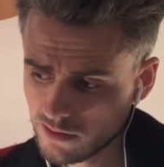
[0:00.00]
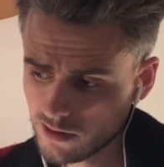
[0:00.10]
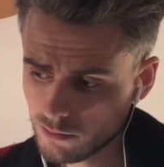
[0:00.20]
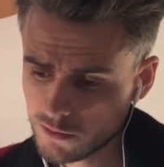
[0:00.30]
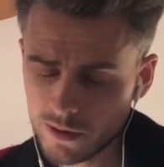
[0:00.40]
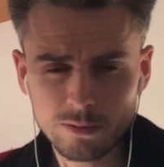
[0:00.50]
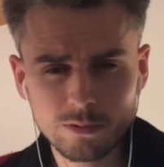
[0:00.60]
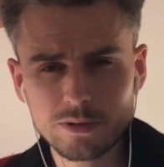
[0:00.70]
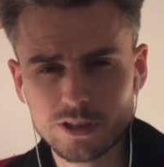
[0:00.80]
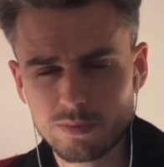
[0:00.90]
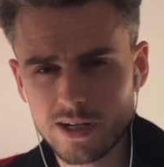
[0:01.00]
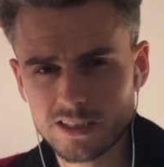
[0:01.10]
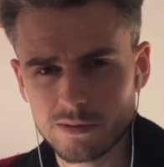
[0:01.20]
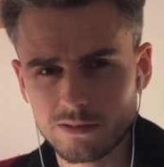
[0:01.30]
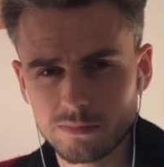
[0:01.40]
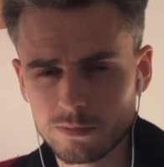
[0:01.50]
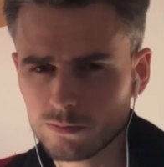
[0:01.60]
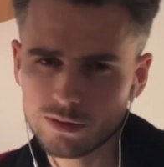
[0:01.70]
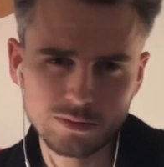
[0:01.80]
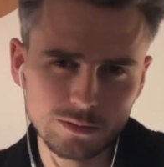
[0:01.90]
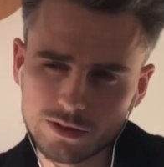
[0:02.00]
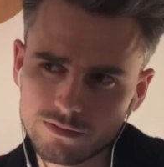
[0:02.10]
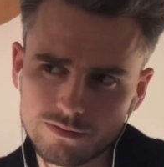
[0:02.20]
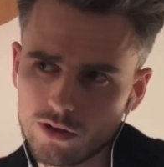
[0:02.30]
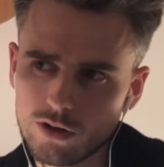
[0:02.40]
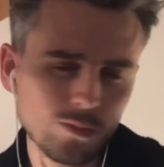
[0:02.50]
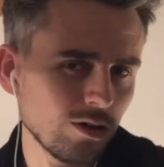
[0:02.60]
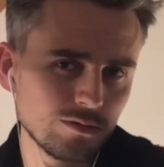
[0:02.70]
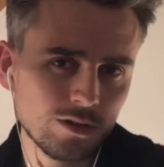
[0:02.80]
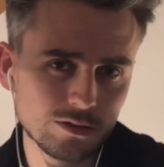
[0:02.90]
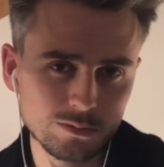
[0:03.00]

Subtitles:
which people would be surprised about. People probably would have thought Waterloo Road,